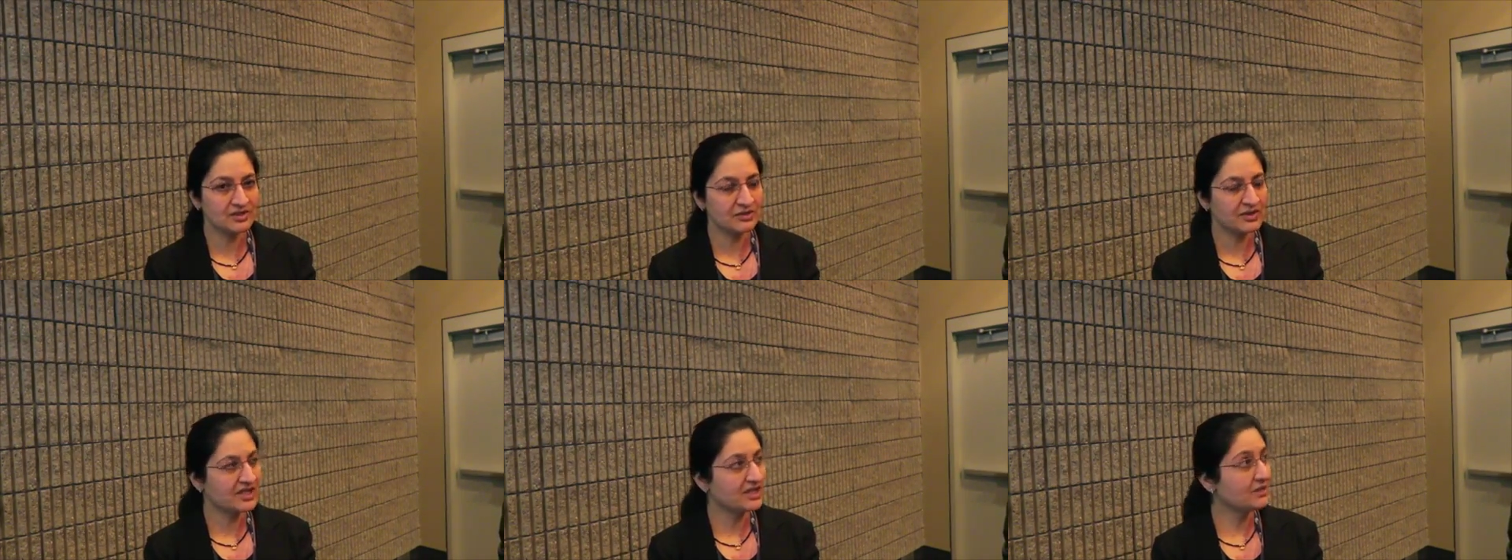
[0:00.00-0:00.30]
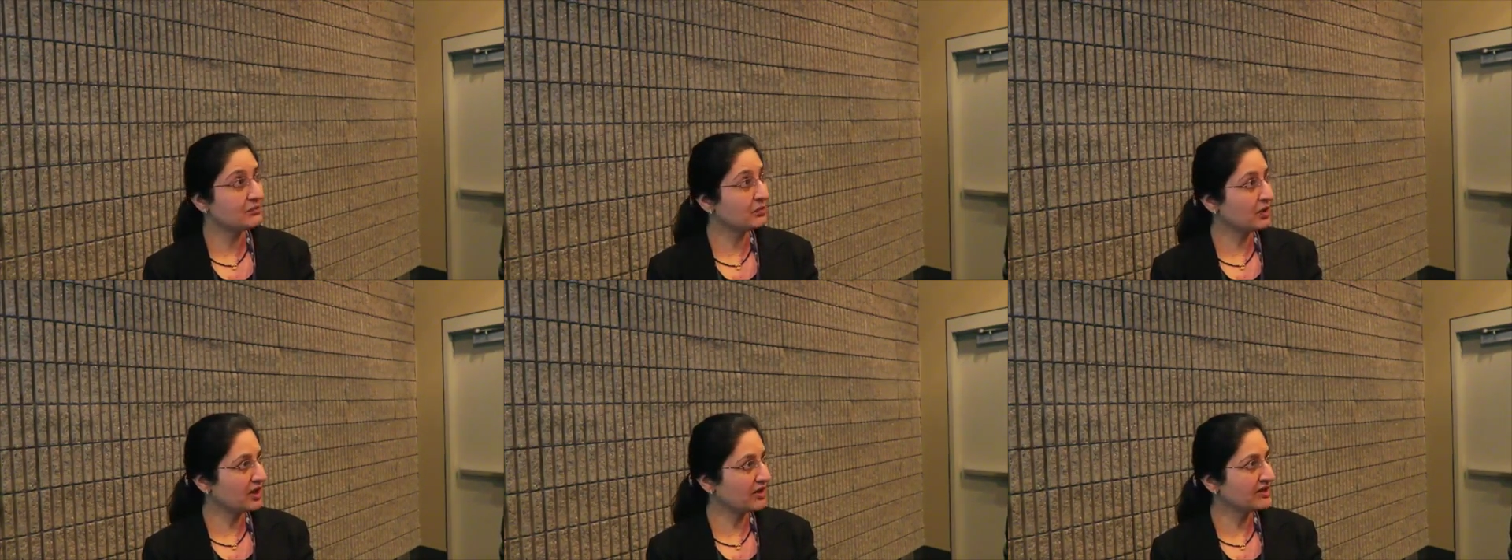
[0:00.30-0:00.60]

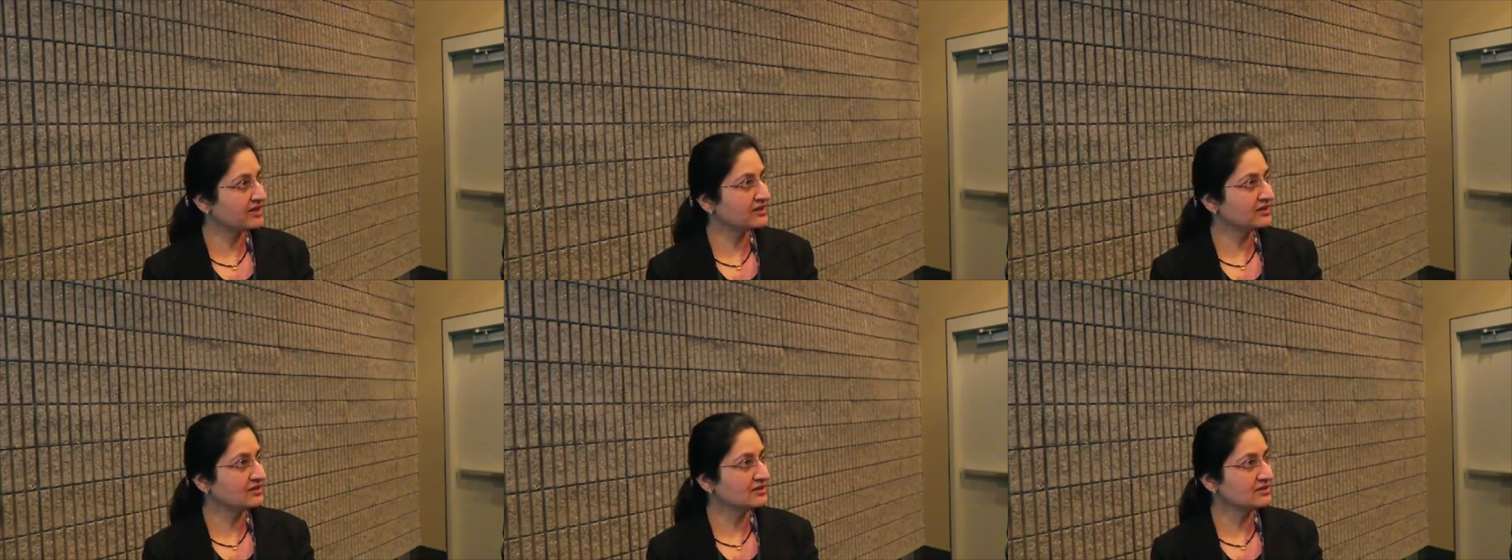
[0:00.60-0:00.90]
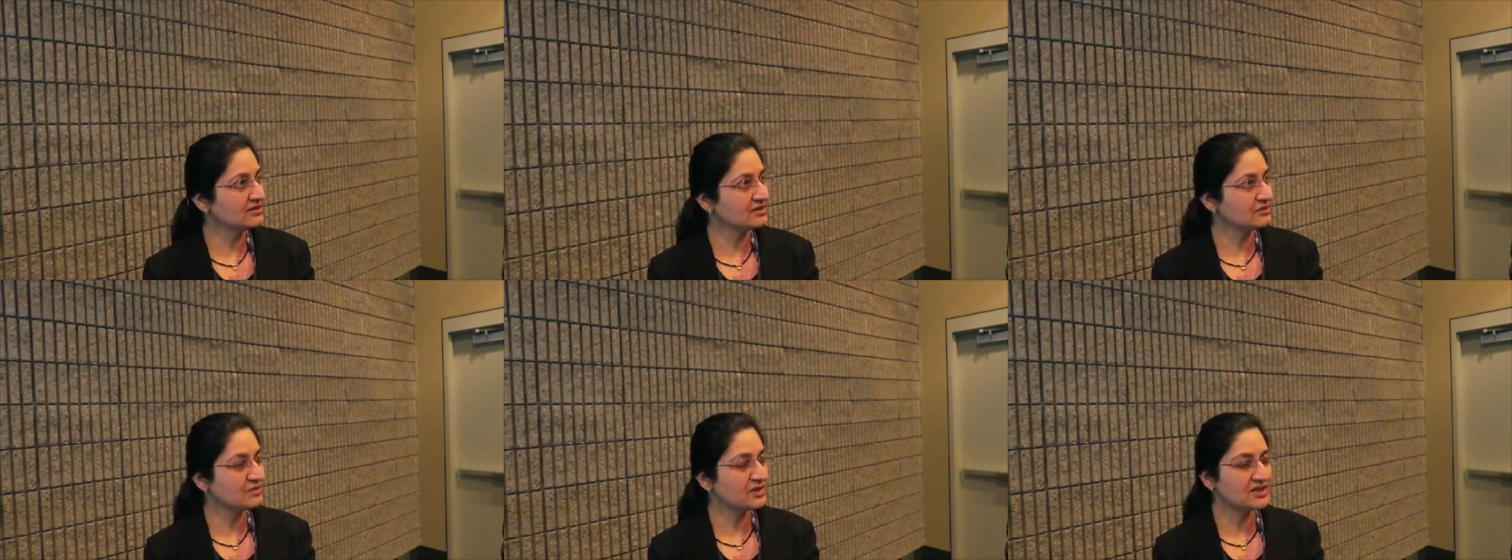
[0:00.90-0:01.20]
typically
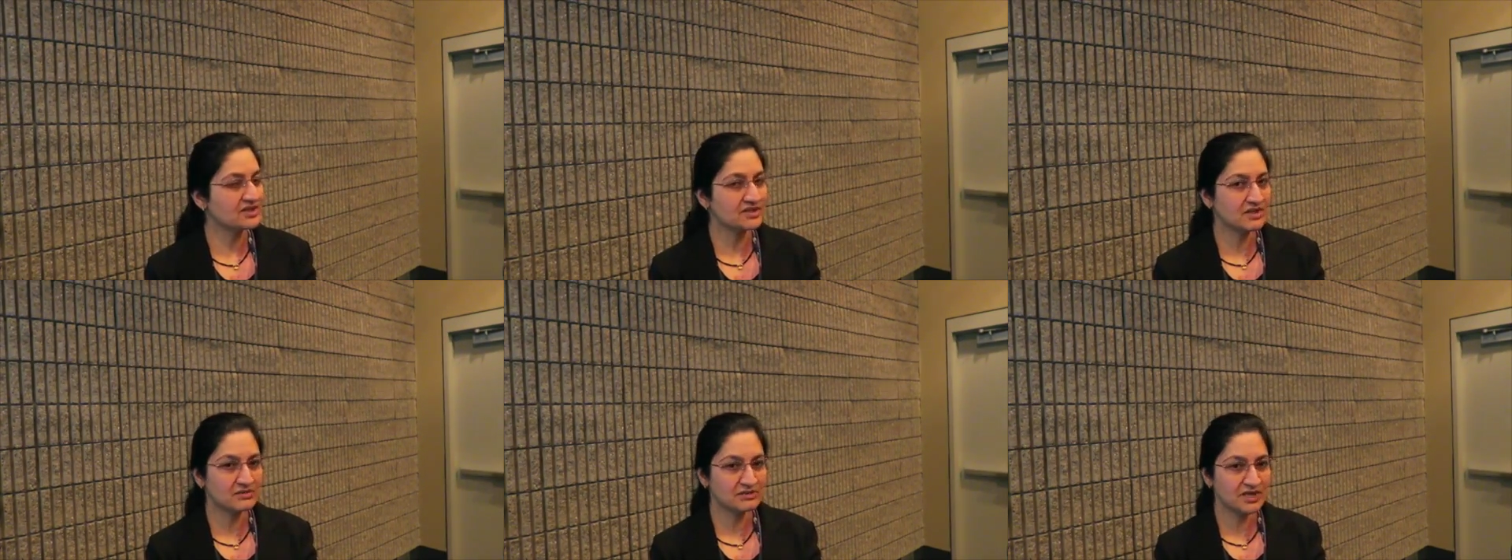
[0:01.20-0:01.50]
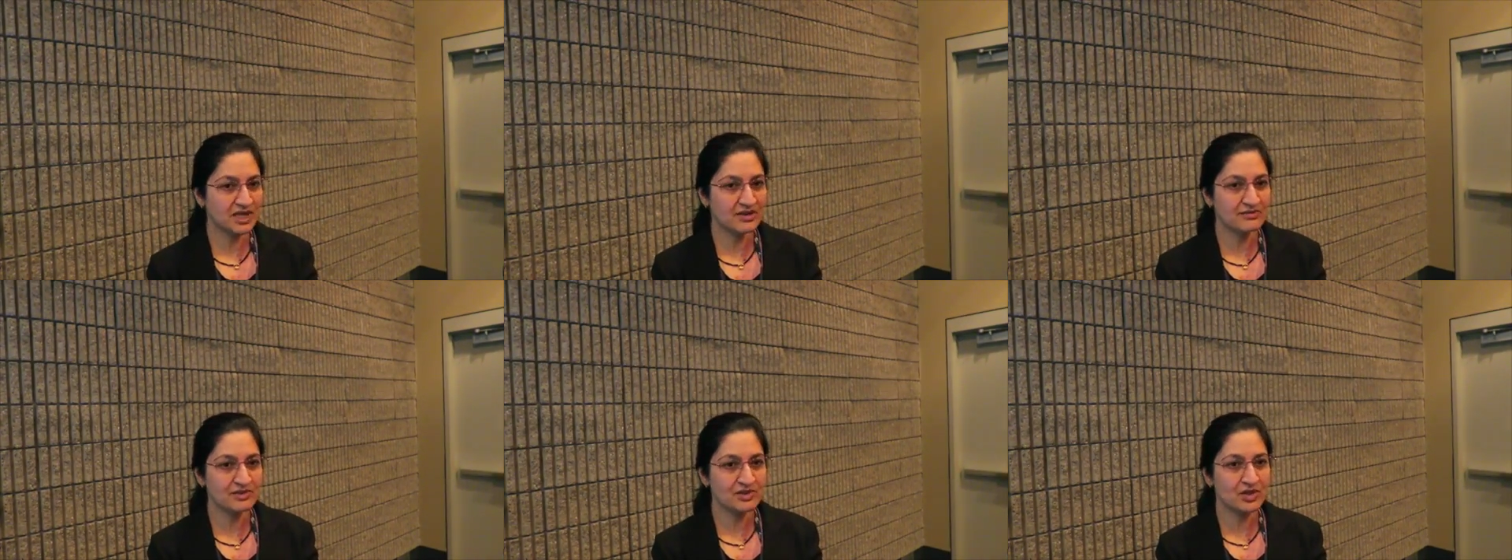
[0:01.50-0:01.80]
particles, but
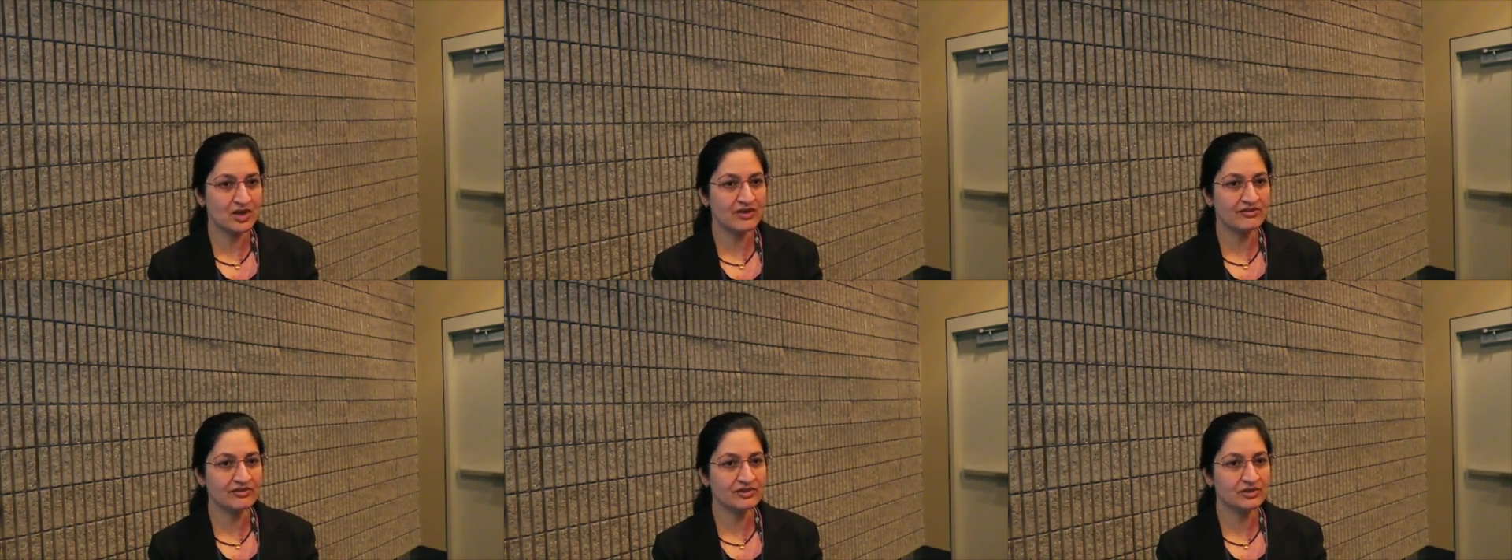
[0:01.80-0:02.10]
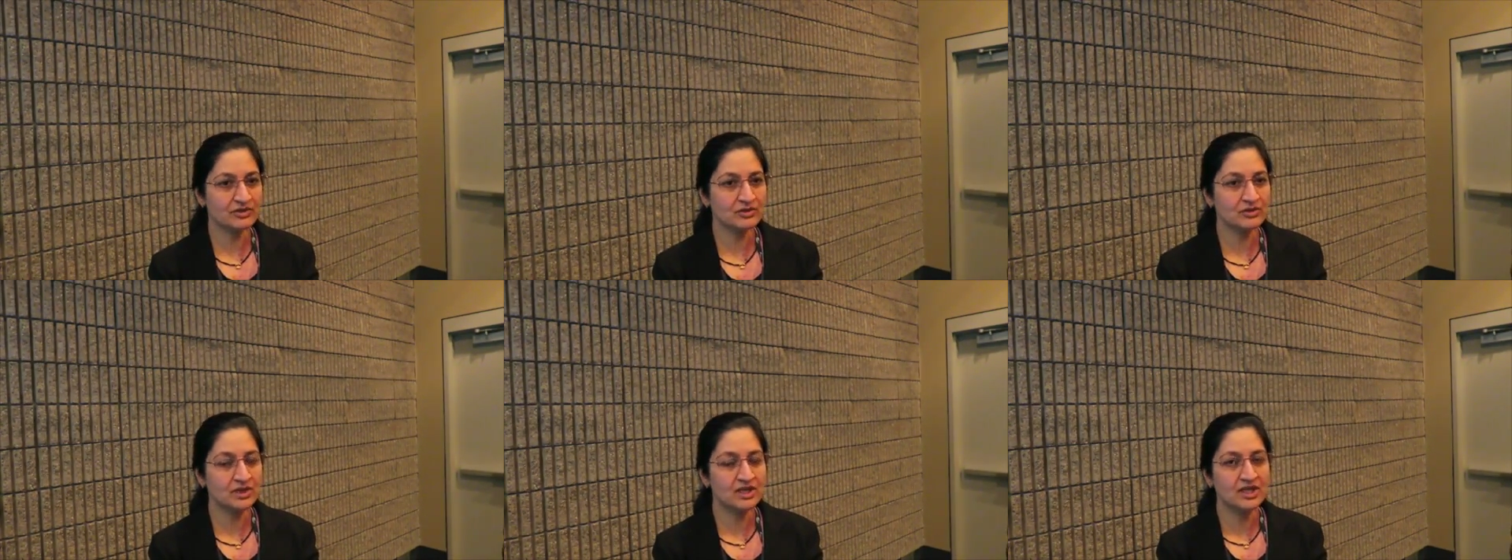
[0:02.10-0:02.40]
sometimes you have
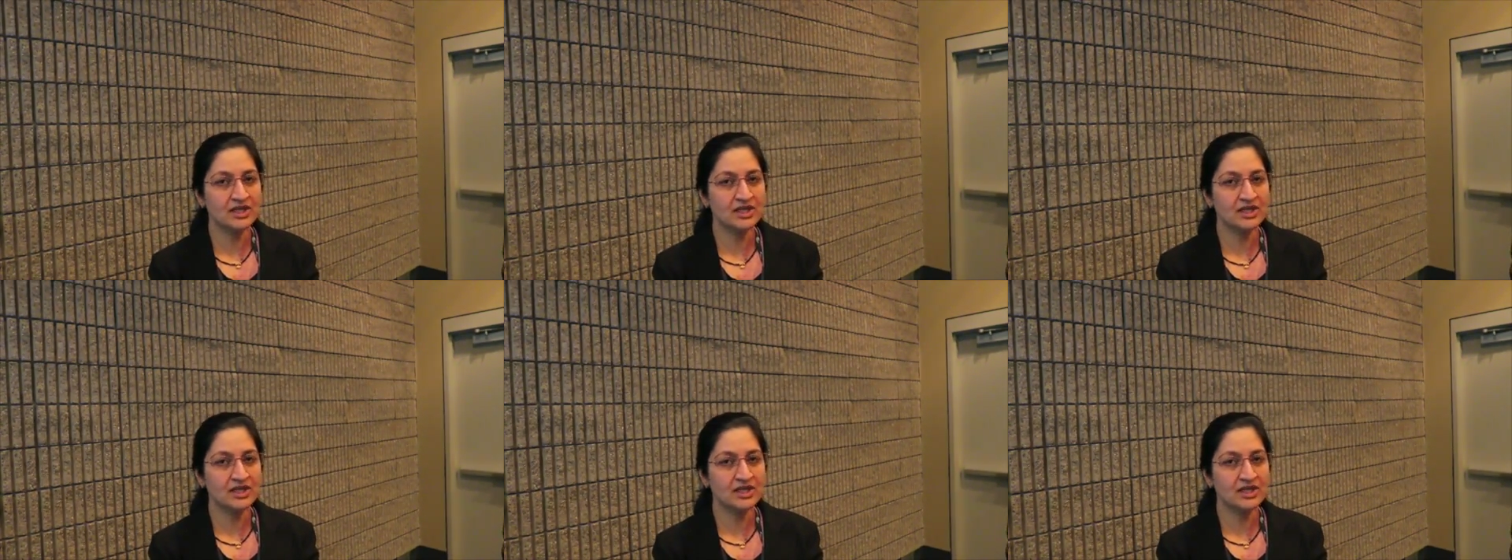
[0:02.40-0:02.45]
to